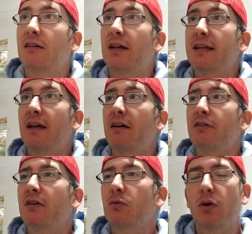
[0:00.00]
Glad to have
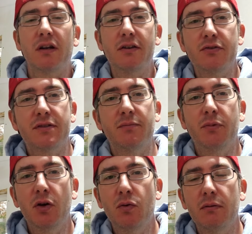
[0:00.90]
you here. We're going to do some
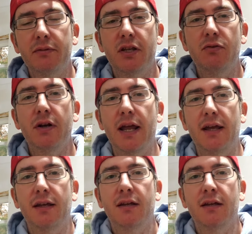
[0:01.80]
Mealworm Q&A.